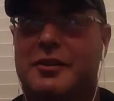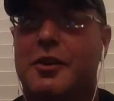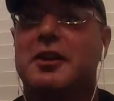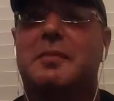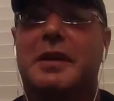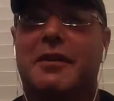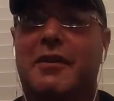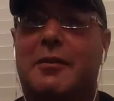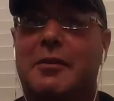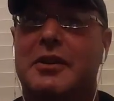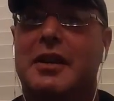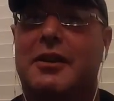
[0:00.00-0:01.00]
trust me, like
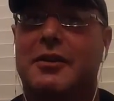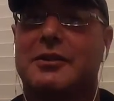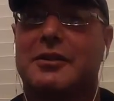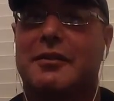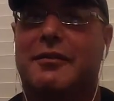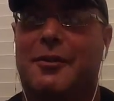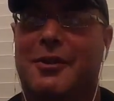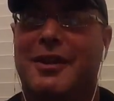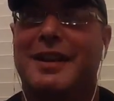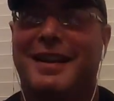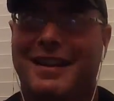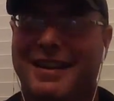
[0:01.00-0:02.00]
when you get closer to
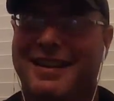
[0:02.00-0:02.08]
40,